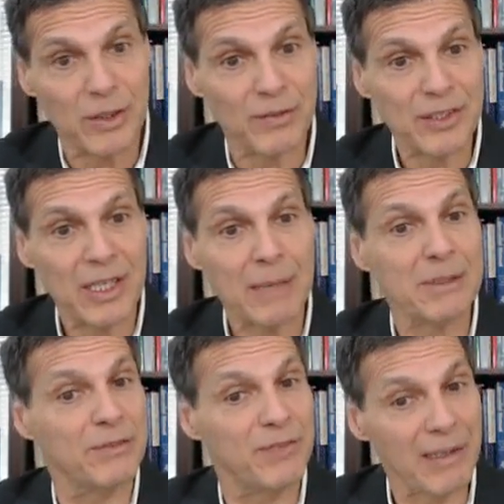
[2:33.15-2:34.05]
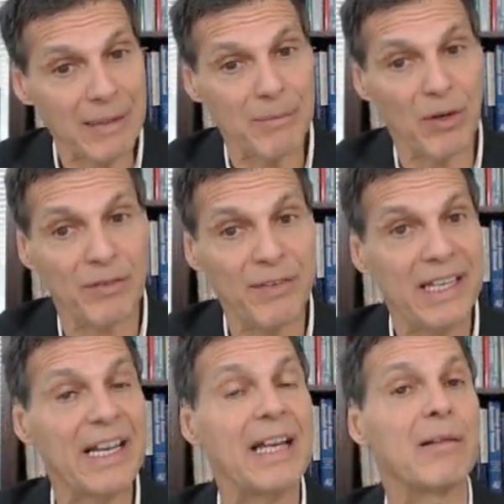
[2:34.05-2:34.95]
over time is very
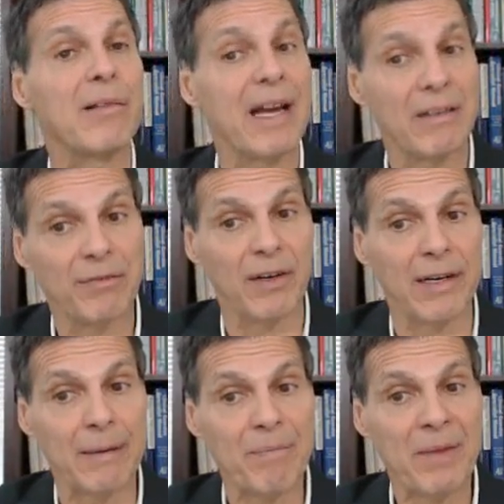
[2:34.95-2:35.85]
motivating and gratifying.